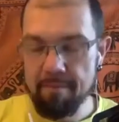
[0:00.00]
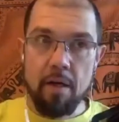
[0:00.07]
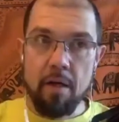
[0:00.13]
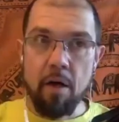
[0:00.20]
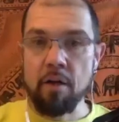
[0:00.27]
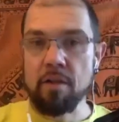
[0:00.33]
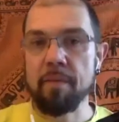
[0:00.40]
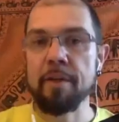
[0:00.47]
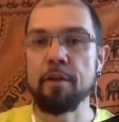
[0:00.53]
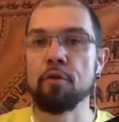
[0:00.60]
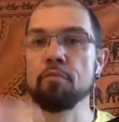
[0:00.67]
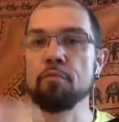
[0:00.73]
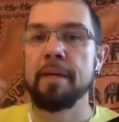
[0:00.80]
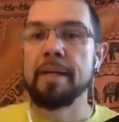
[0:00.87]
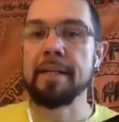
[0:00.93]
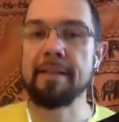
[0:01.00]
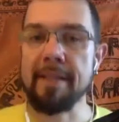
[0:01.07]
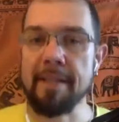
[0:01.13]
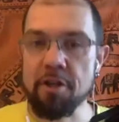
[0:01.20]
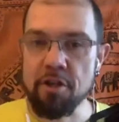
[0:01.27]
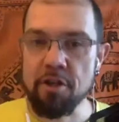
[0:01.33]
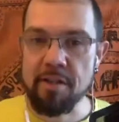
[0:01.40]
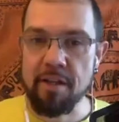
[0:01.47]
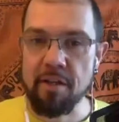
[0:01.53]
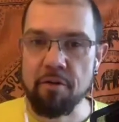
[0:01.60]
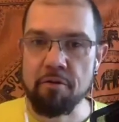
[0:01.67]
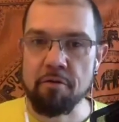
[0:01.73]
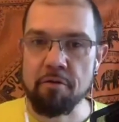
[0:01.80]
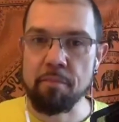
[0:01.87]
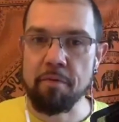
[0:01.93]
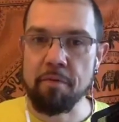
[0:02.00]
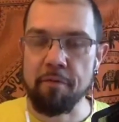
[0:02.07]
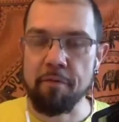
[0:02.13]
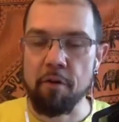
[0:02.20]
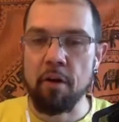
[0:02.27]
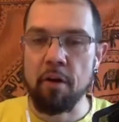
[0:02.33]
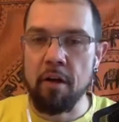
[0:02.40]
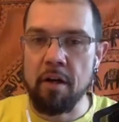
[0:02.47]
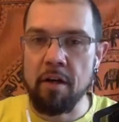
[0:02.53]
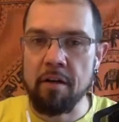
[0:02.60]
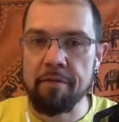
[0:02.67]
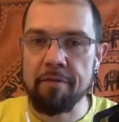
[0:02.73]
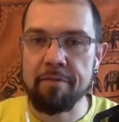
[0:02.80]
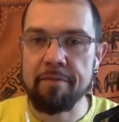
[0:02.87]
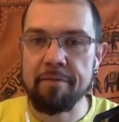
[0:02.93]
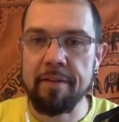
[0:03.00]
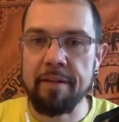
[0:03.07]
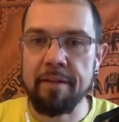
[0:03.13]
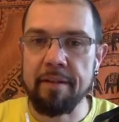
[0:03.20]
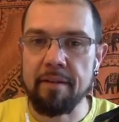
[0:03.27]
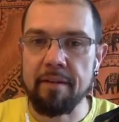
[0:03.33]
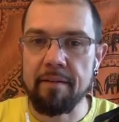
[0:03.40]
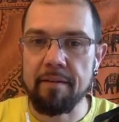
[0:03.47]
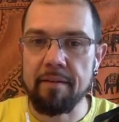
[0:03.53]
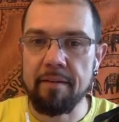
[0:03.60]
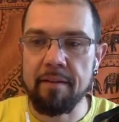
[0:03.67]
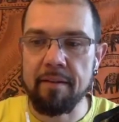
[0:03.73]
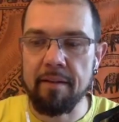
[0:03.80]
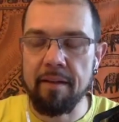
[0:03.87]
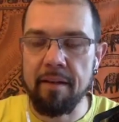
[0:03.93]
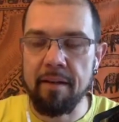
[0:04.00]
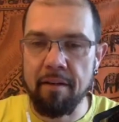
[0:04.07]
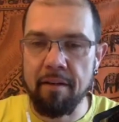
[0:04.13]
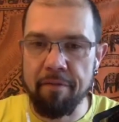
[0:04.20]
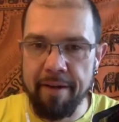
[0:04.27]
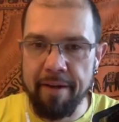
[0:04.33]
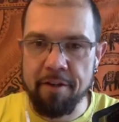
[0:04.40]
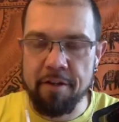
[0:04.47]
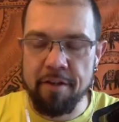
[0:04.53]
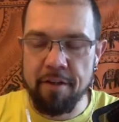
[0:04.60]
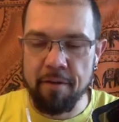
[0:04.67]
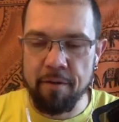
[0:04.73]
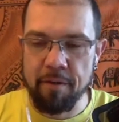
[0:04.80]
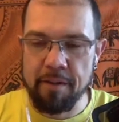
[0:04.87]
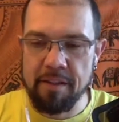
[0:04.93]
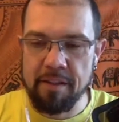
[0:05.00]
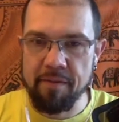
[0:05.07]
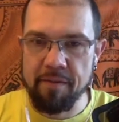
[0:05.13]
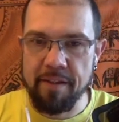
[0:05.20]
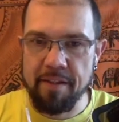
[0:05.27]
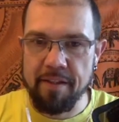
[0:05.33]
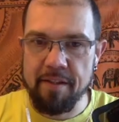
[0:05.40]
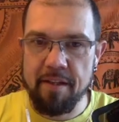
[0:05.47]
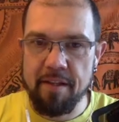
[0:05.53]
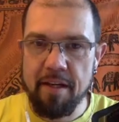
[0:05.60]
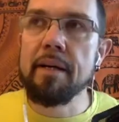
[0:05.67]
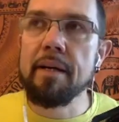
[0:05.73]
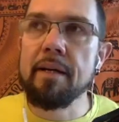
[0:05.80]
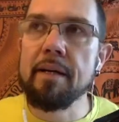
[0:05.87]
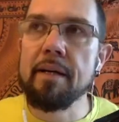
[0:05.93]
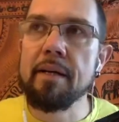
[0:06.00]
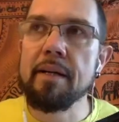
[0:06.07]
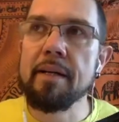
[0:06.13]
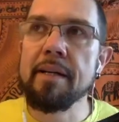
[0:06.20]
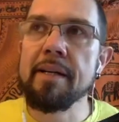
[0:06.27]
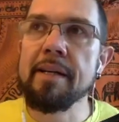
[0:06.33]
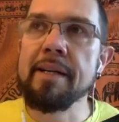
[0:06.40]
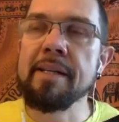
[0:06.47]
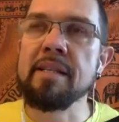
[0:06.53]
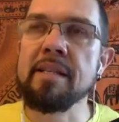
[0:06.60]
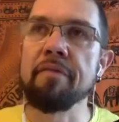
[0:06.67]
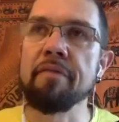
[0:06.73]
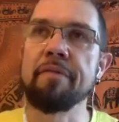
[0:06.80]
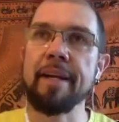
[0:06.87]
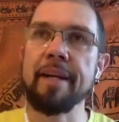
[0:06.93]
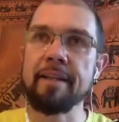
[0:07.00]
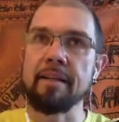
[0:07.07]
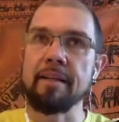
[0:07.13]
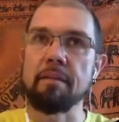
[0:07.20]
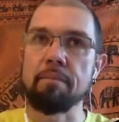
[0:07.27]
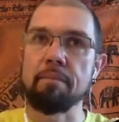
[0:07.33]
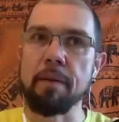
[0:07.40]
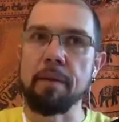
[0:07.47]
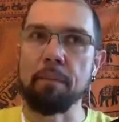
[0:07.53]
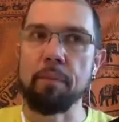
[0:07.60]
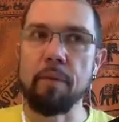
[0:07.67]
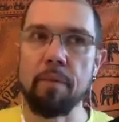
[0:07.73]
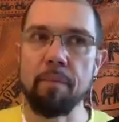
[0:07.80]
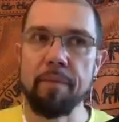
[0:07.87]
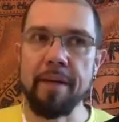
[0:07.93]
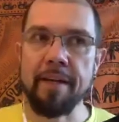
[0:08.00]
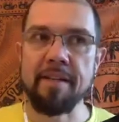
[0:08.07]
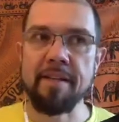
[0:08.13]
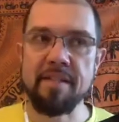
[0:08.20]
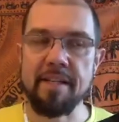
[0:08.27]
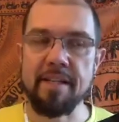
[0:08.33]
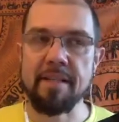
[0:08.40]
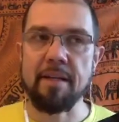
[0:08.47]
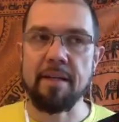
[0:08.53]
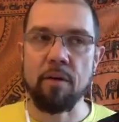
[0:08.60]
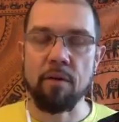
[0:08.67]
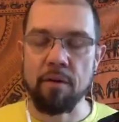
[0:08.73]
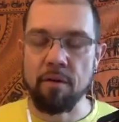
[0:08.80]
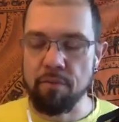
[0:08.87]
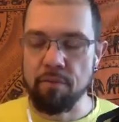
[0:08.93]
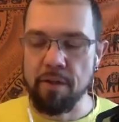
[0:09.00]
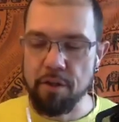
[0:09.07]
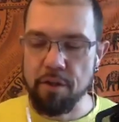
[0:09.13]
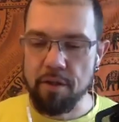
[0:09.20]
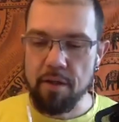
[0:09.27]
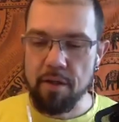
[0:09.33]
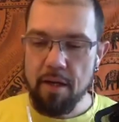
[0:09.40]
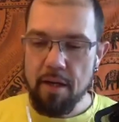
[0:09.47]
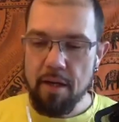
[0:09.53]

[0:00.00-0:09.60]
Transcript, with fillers: Also, when you do meditations in group for love and, and, and affection and all these things, it's affecting the people in the city or the region.